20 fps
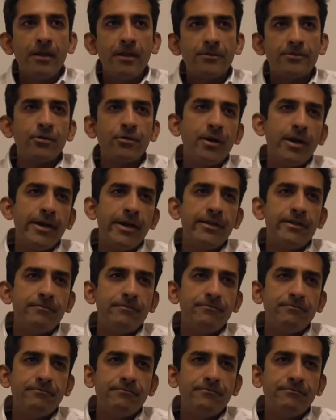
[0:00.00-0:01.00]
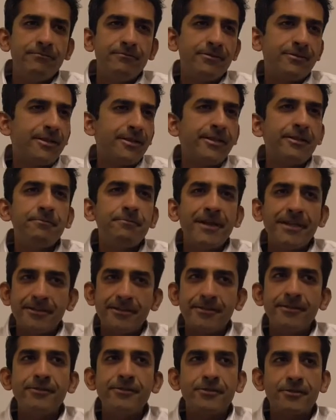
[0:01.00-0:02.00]
So I studied
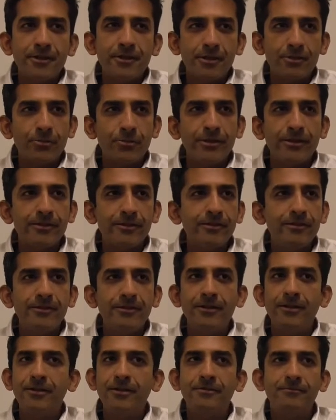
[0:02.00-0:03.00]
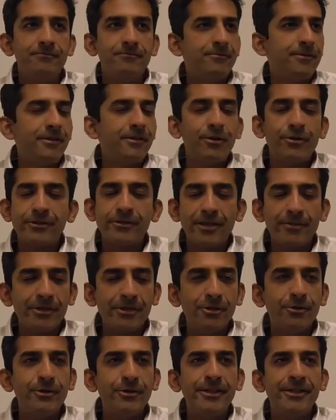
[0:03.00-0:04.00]
medicine to start with a long time
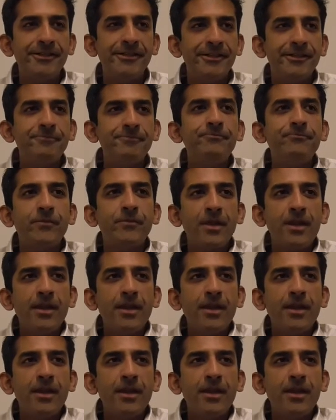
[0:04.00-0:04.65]
ago in India,